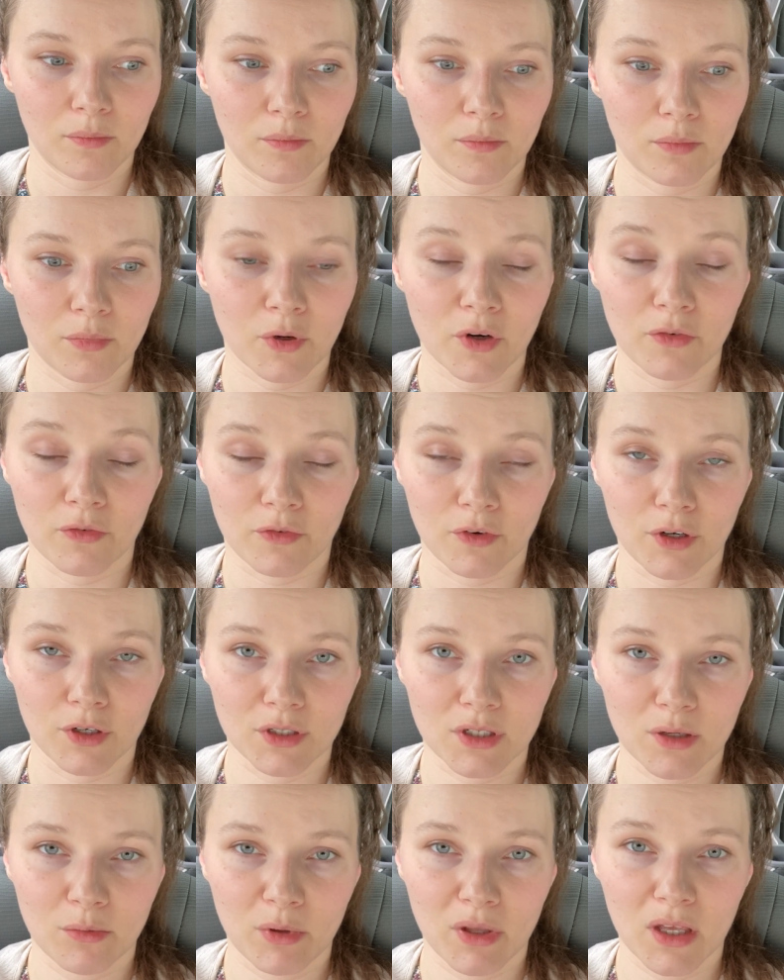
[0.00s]
prefer
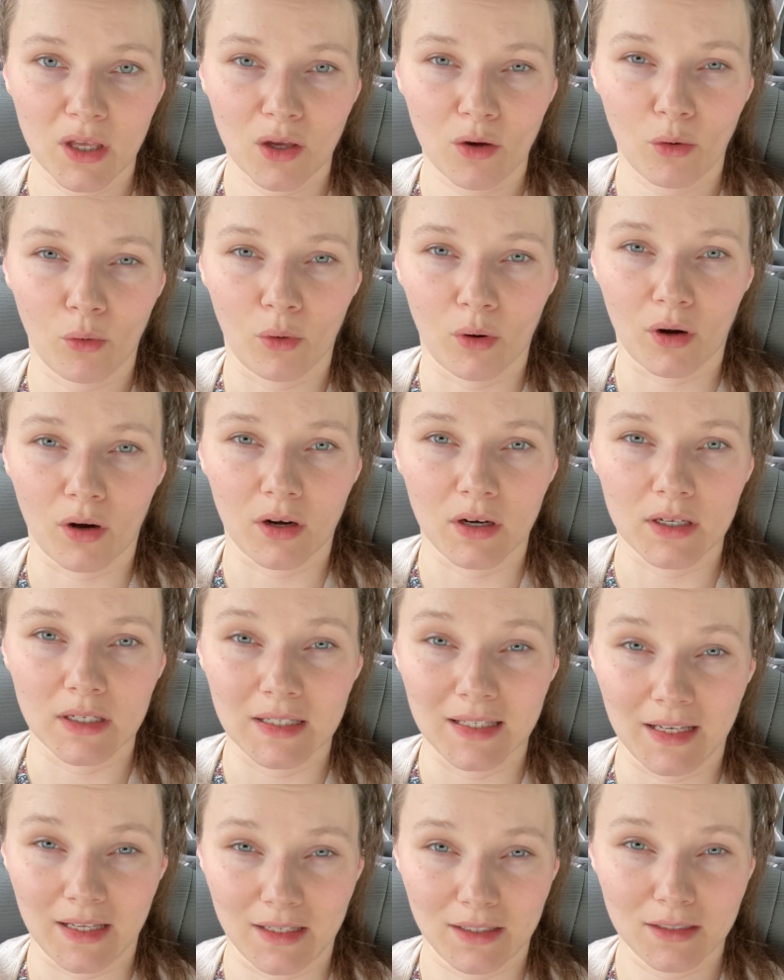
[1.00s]
to be or
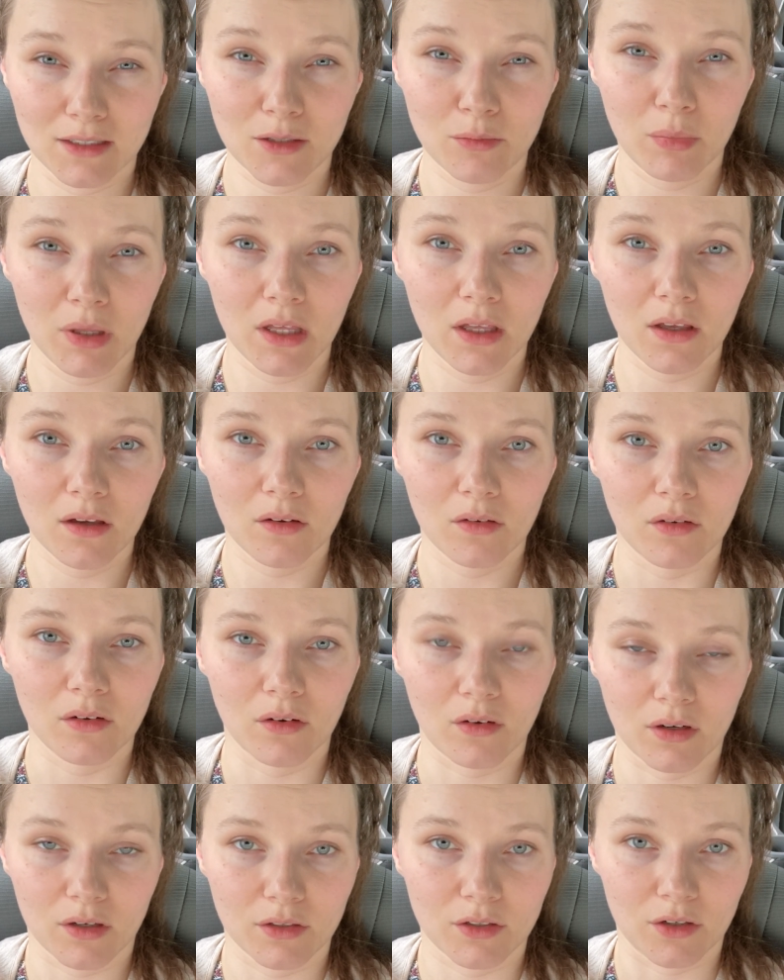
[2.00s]
need to be in
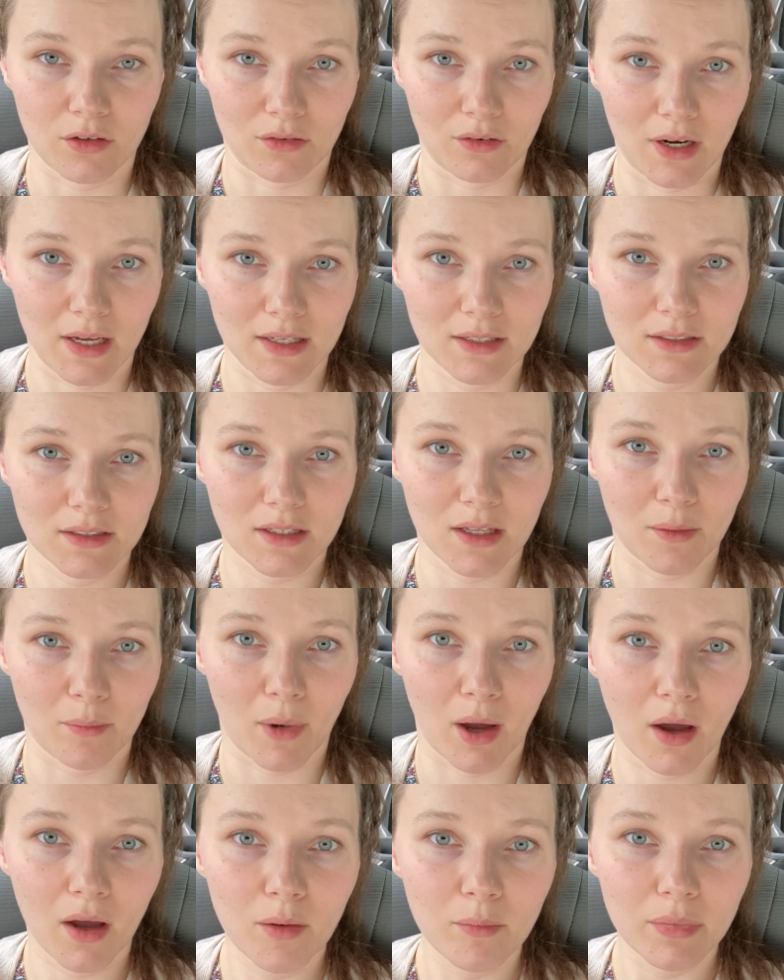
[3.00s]
order to raise them
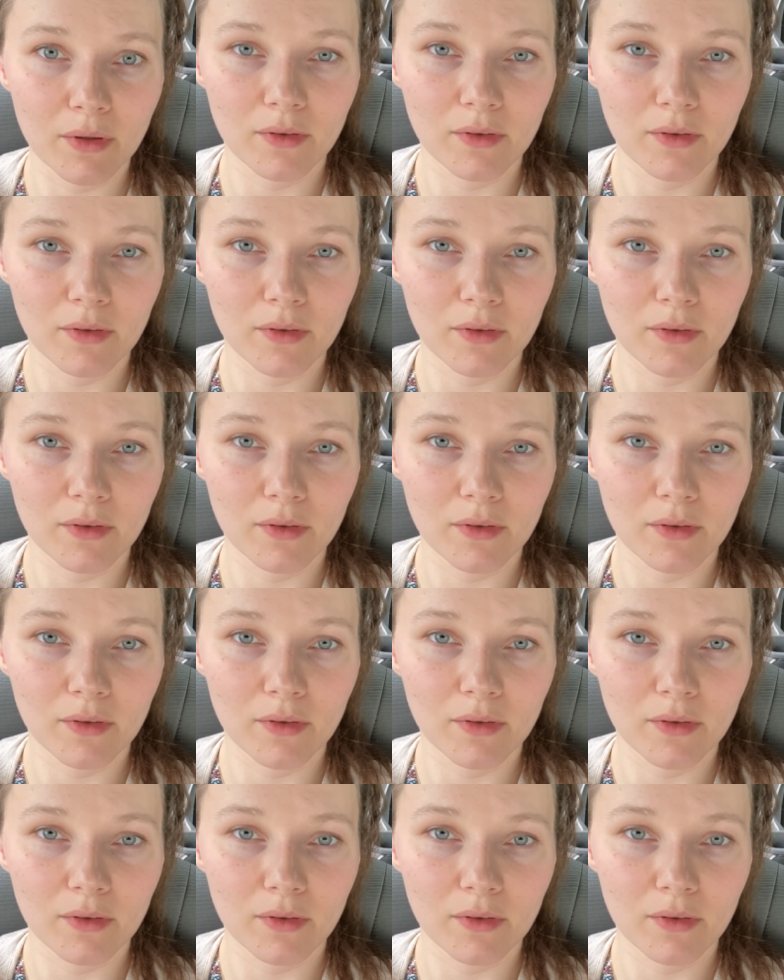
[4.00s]
up?